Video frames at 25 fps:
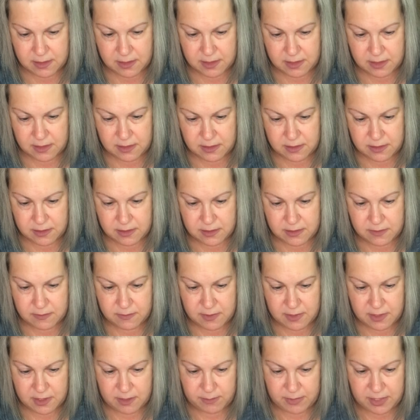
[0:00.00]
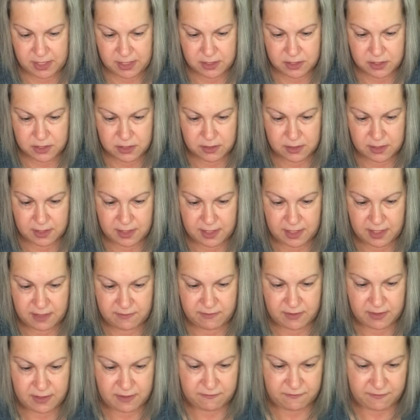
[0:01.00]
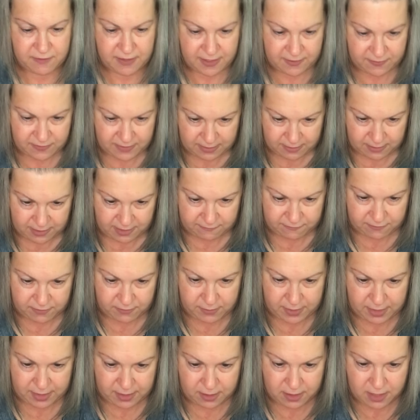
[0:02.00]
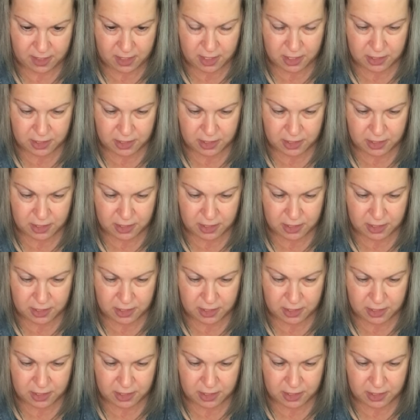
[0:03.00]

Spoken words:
I just want to make sure I have enough on there everywhere.